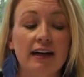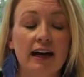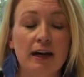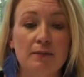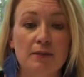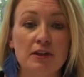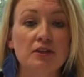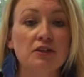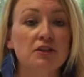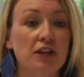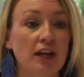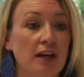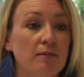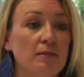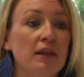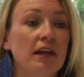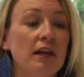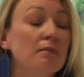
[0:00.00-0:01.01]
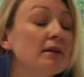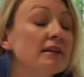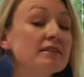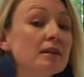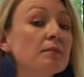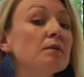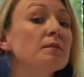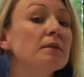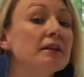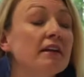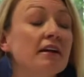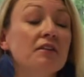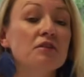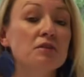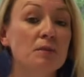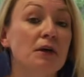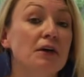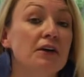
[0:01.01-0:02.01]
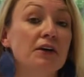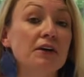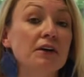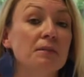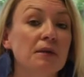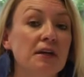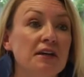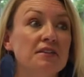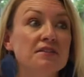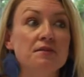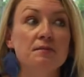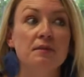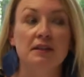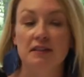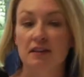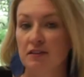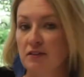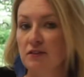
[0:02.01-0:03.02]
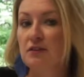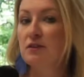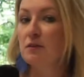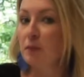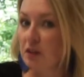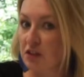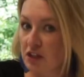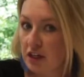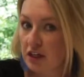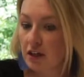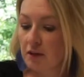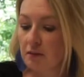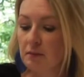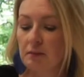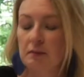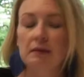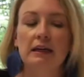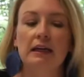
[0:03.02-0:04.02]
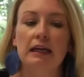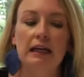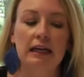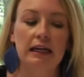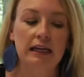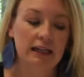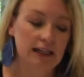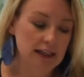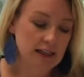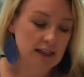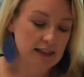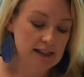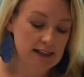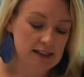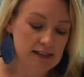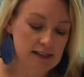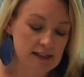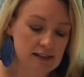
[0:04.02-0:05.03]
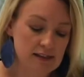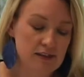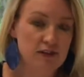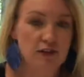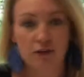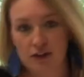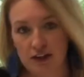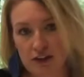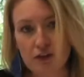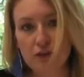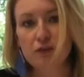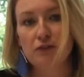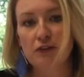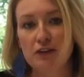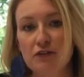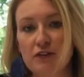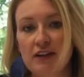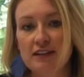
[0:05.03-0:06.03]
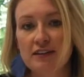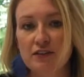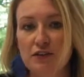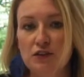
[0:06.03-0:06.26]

I'm ashamed that I messed up the McDonald's burger because McDonald's is my jam. And don't eat cold french fries.